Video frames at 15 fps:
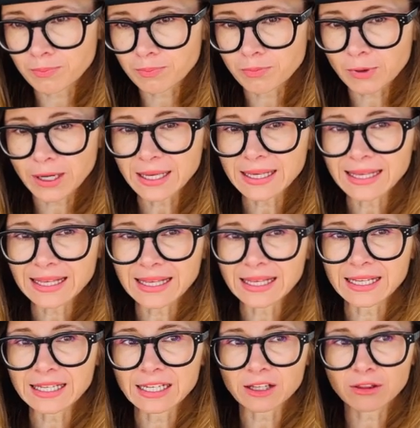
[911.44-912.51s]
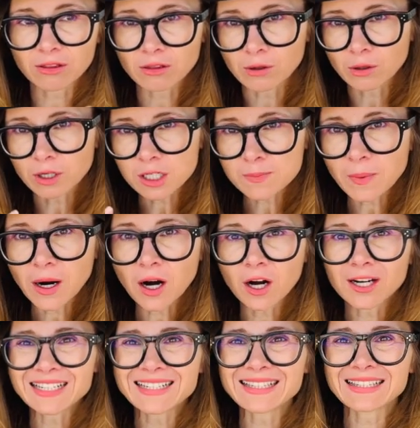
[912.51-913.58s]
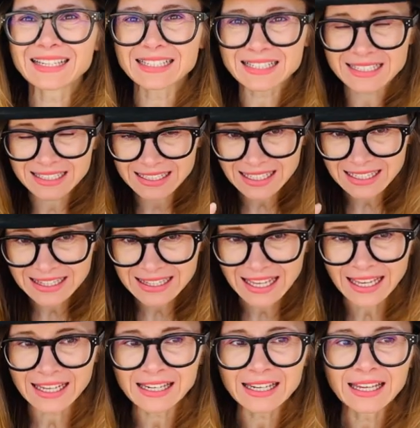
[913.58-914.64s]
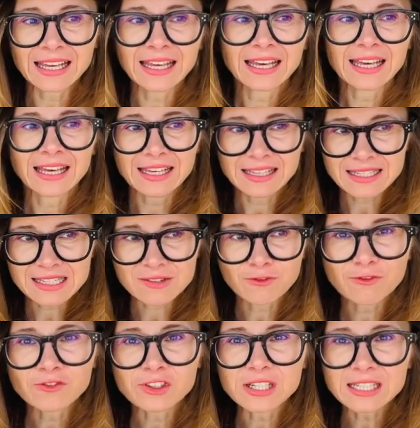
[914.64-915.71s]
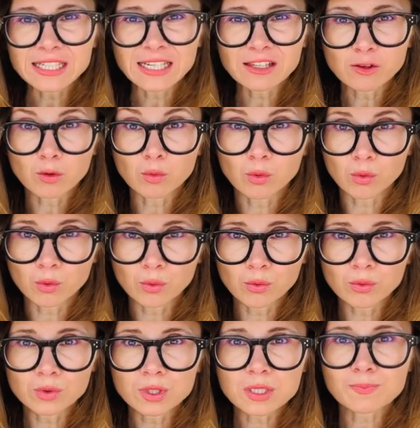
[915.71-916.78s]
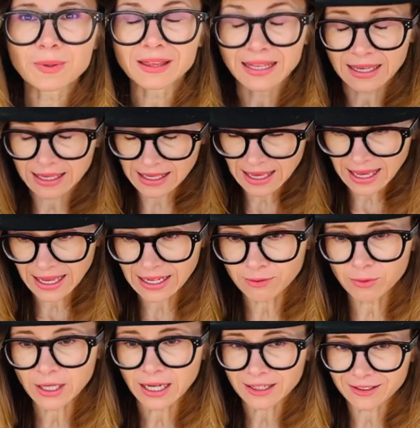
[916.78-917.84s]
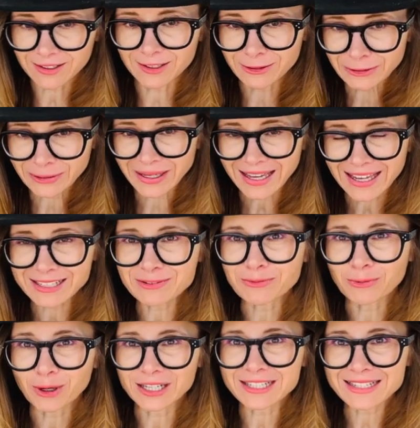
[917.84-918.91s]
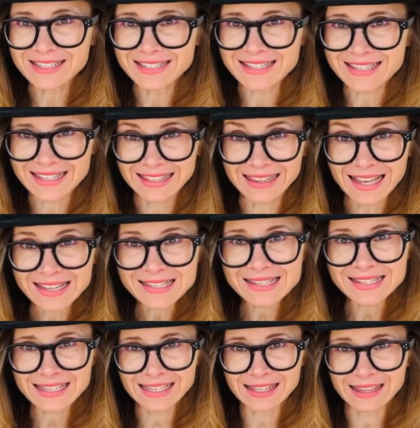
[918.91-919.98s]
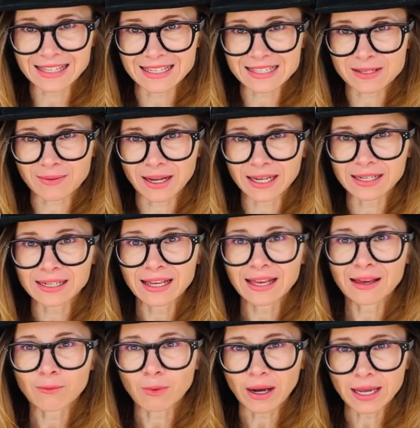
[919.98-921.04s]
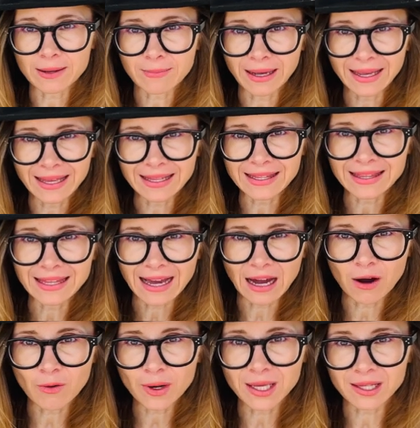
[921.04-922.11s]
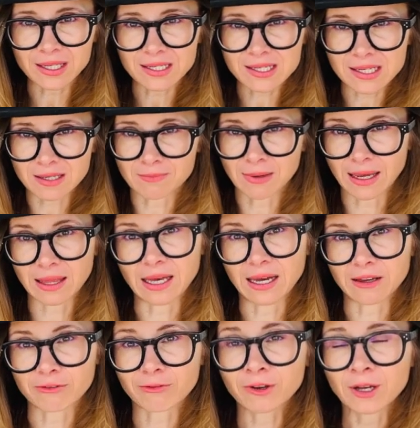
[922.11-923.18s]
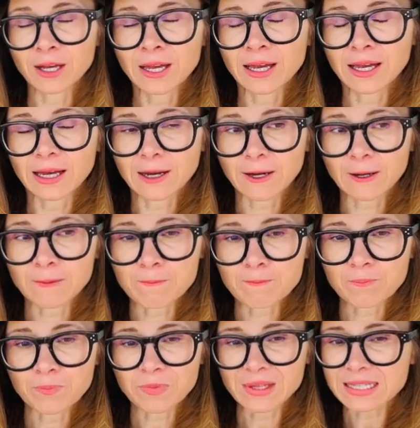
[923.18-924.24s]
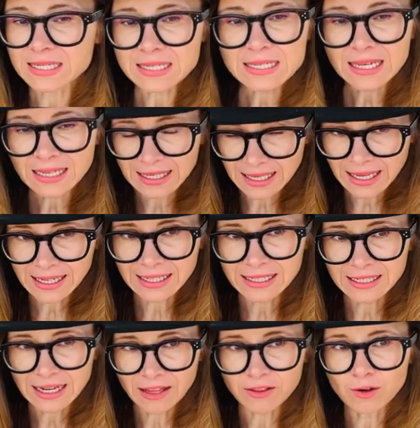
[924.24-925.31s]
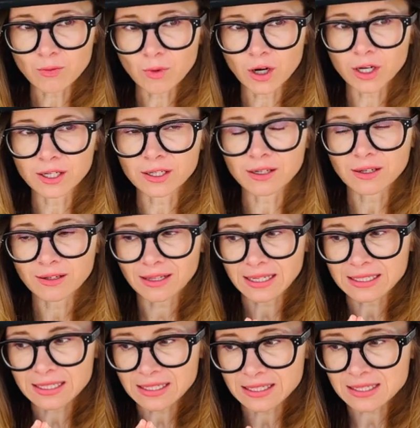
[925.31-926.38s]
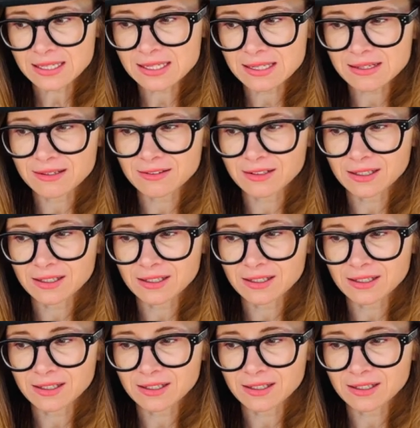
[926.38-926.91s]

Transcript: bring in a third party that then is feeding the wound. But again, we gotta look at what is the lesson in this, right? Why am I allowing this in my life? This is again another one that is